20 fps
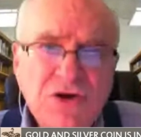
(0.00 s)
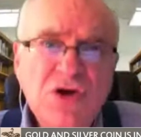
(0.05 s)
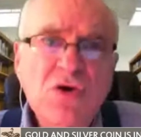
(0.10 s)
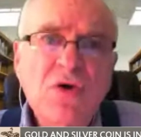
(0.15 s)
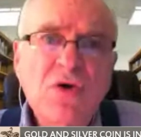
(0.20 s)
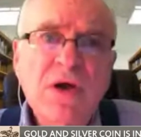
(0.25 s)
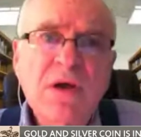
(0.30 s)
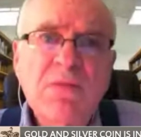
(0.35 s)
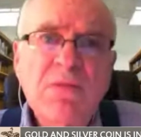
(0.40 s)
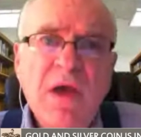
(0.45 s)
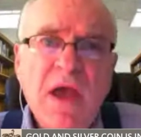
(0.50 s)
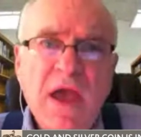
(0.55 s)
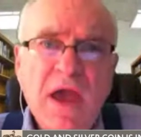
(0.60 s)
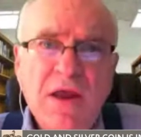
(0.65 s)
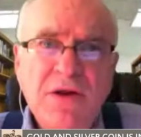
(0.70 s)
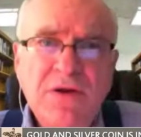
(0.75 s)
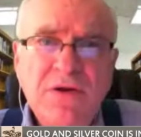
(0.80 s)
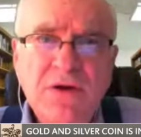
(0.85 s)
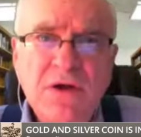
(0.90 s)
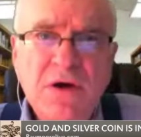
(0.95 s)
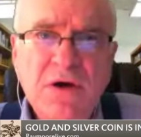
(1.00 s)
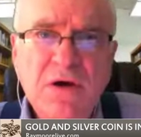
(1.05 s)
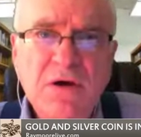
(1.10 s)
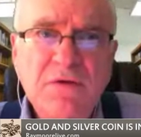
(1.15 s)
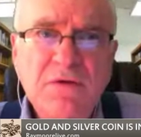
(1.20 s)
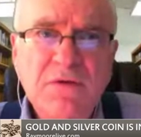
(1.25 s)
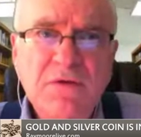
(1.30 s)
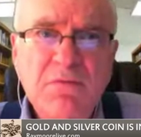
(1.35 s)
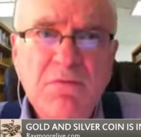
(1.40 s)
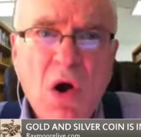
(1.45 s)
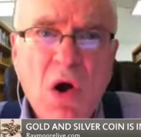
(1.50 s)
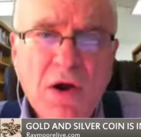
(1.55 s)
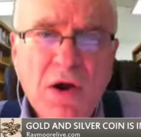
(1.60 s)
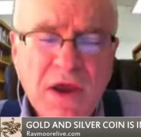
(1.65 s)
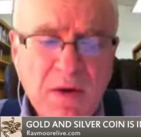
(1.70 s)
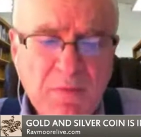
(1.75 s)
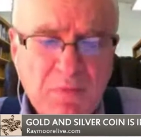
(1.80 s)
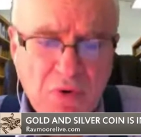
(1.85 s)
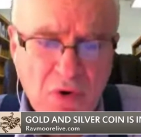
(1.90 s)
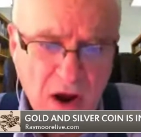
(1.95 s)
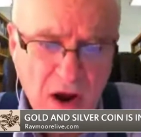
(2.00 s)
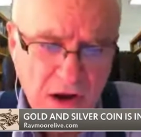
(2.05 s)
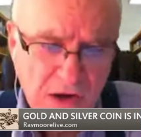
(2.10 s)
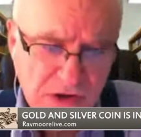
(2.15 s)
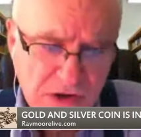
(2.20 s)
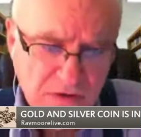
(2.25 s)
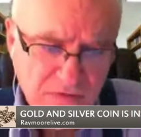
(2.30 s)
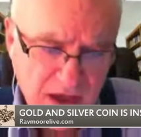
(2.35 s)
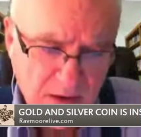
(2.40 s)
him at the market price of that